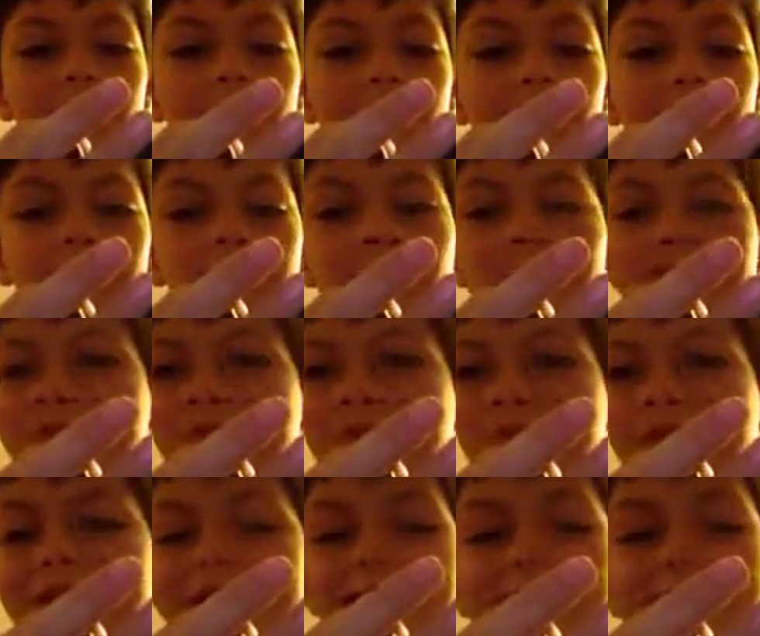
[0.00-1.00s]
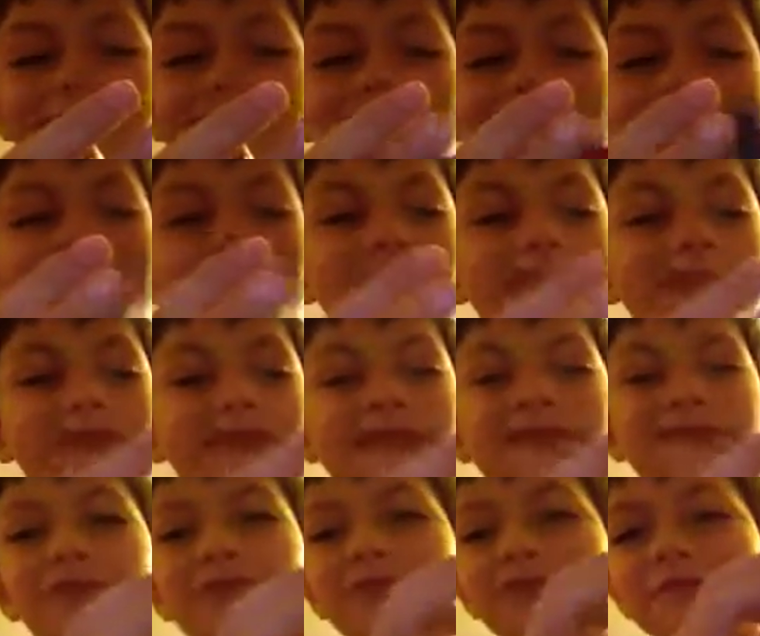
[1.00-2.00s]
redoing it, because I had to
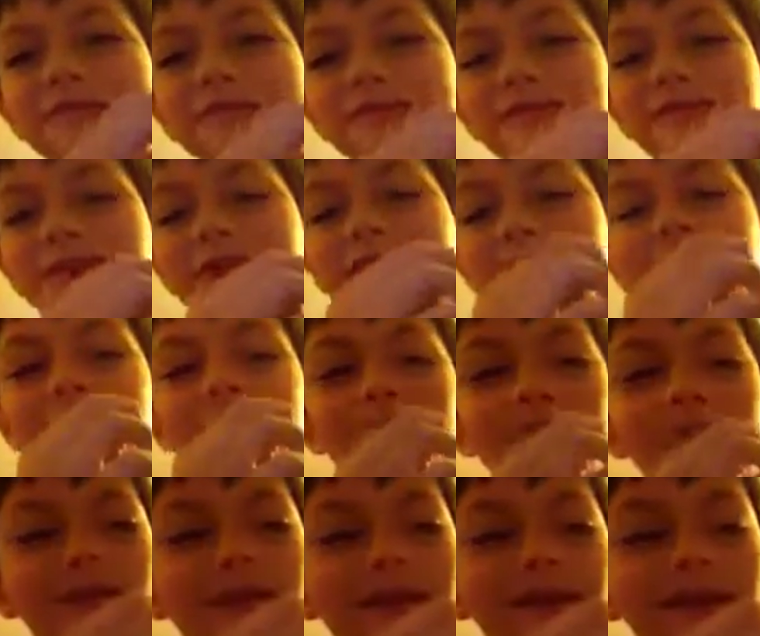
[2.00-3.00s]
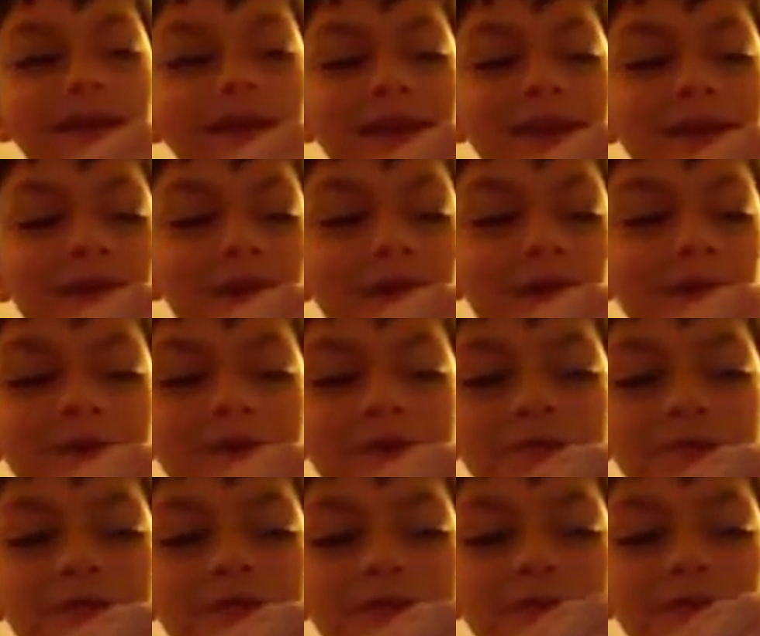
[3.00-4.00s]
get the whole screen out, and I ended up
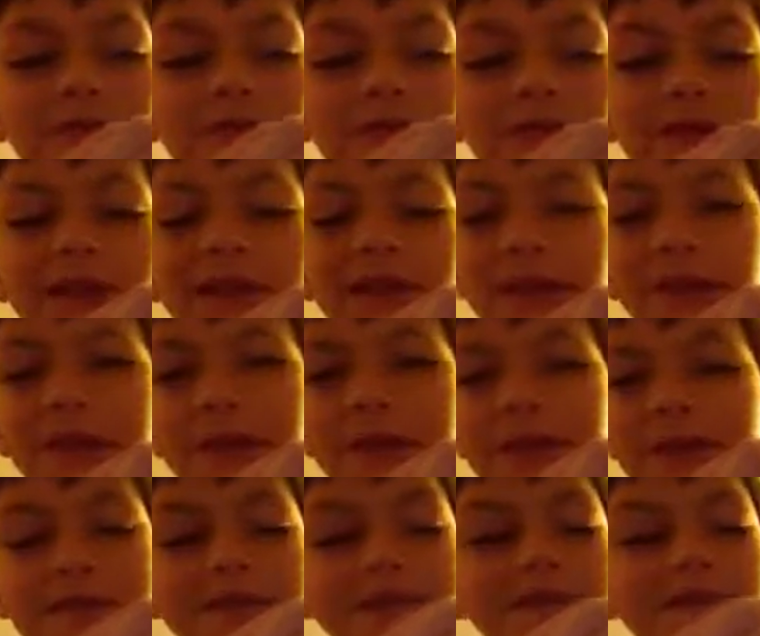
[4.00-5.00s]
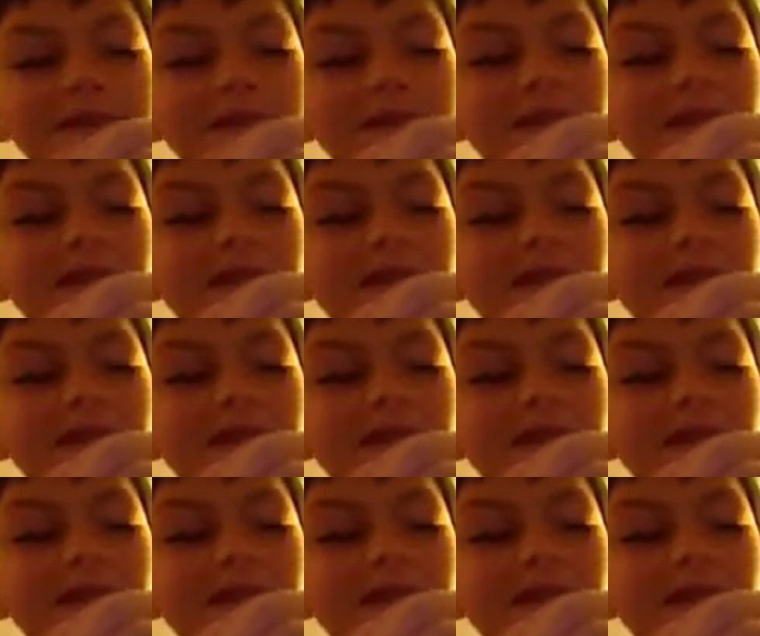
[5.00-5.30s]
using another Lego piece.